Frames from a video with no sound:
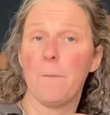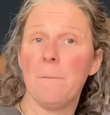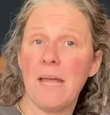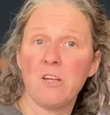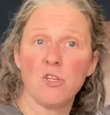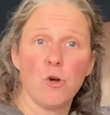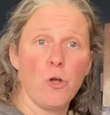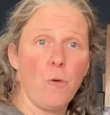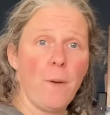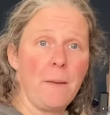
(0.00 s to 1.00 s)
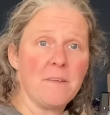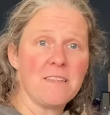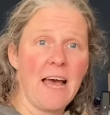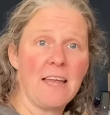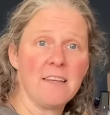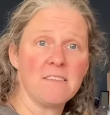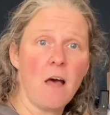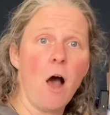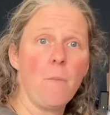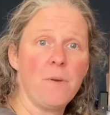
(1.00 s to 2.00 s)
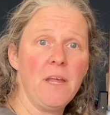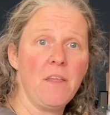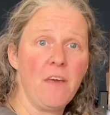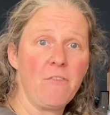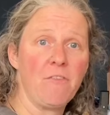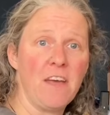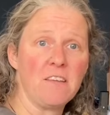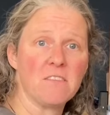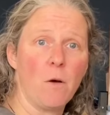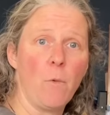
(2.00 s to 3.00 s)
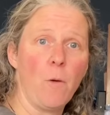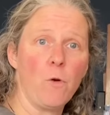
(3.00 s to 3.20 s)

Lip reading: make sure your baby's hand is up near their face somewhere.